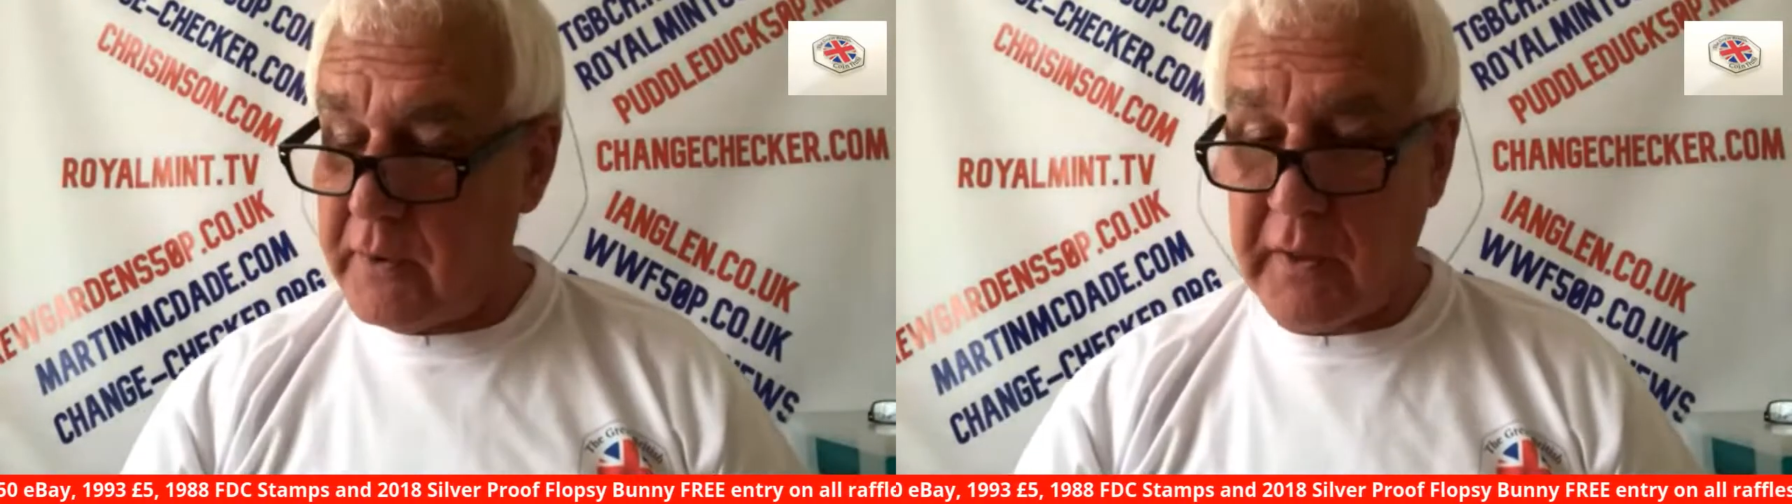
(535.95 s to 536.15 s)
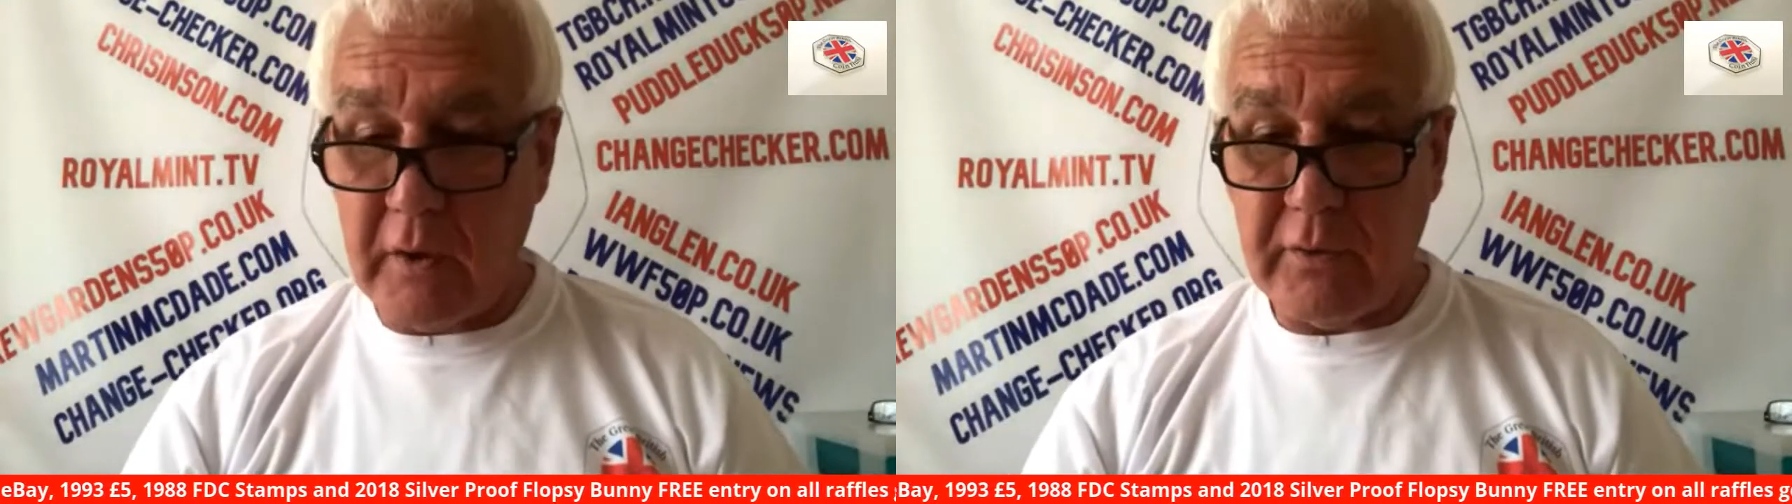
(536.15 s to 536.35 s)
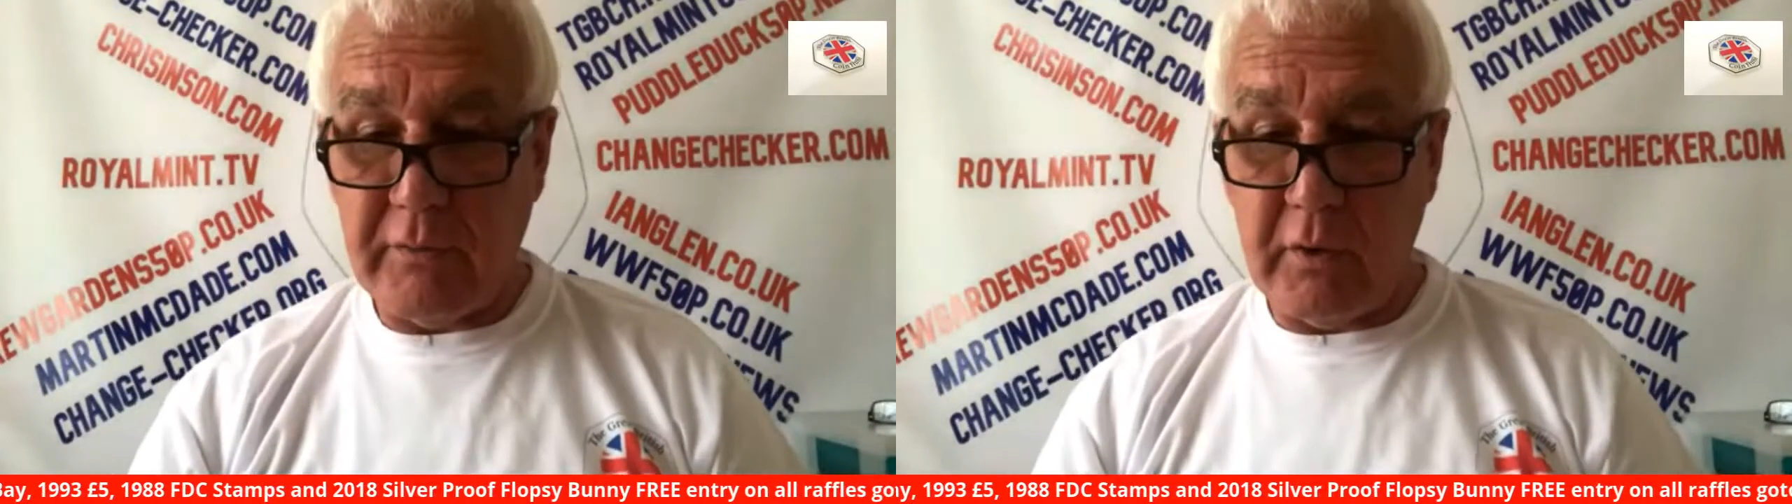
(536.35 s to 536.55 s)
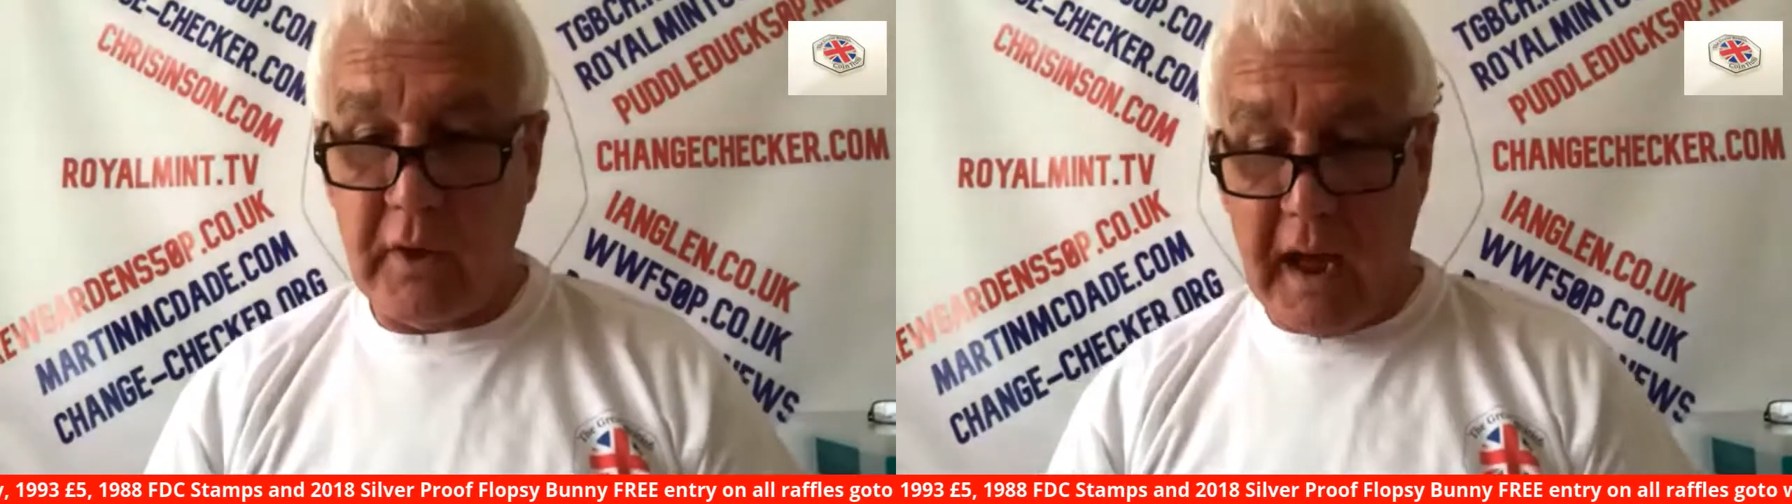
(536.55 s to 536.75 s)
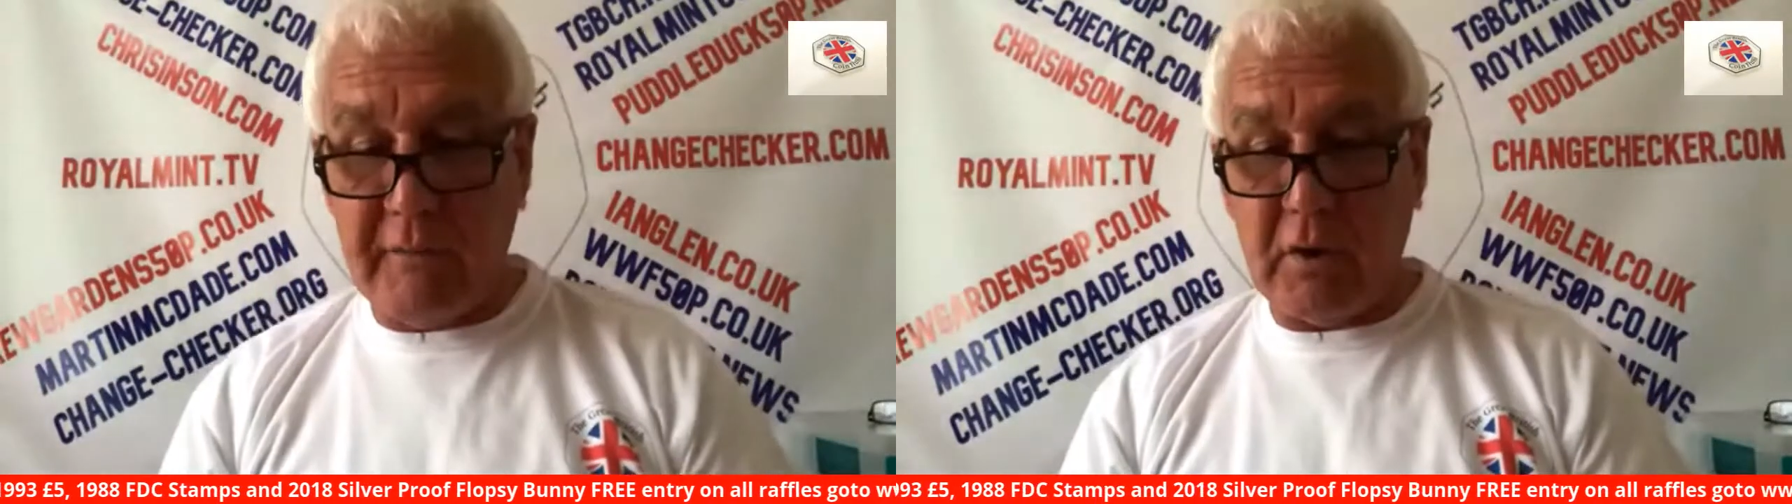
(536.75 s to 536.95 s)
So those of you
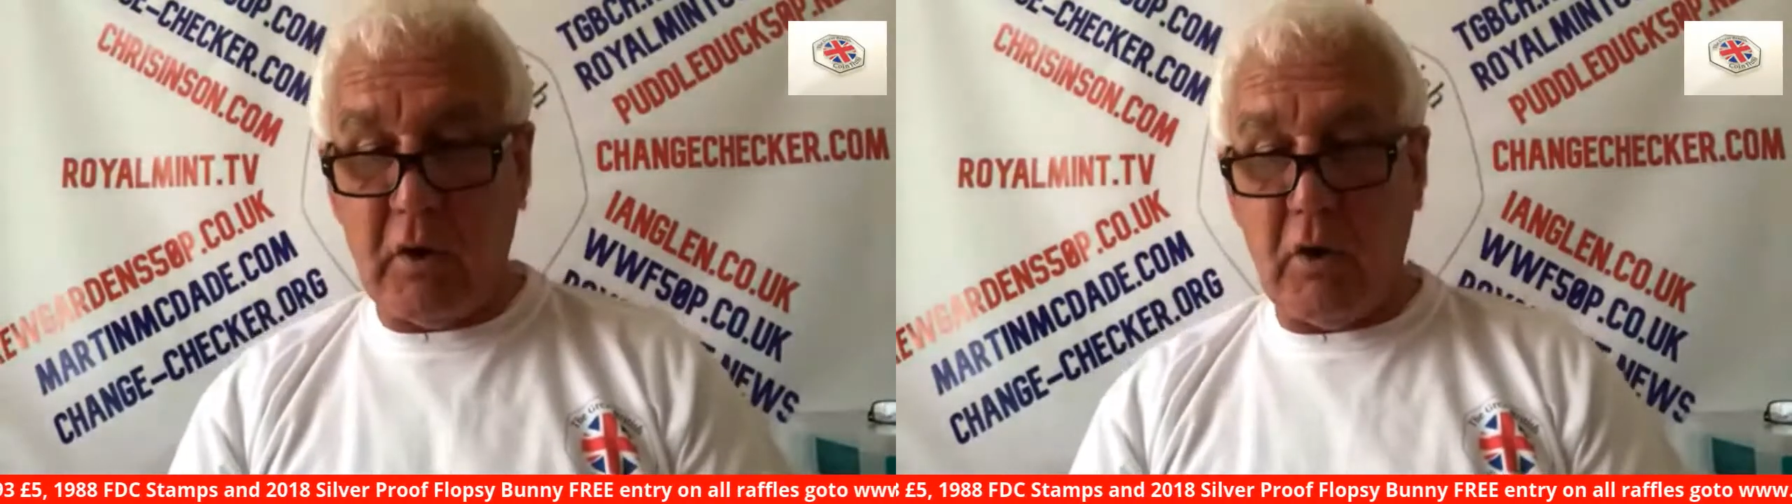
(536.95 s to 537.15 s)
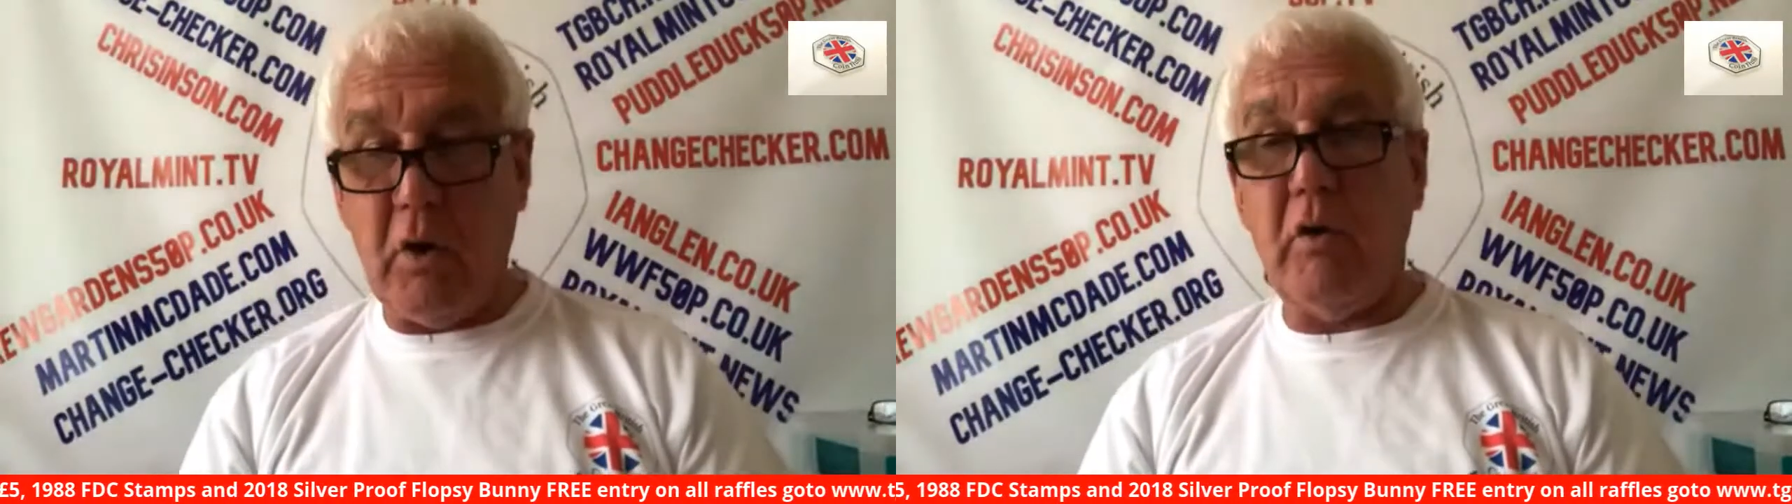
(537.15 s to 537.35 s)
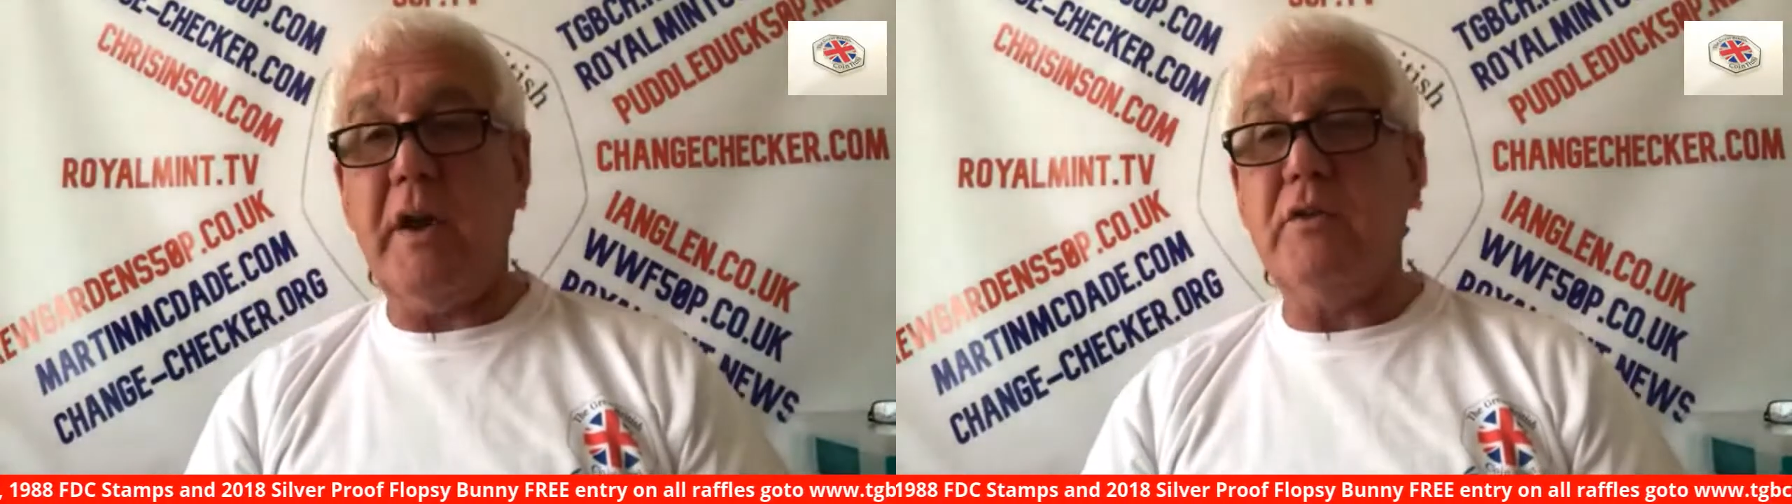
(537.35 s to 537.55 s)
that haven't got your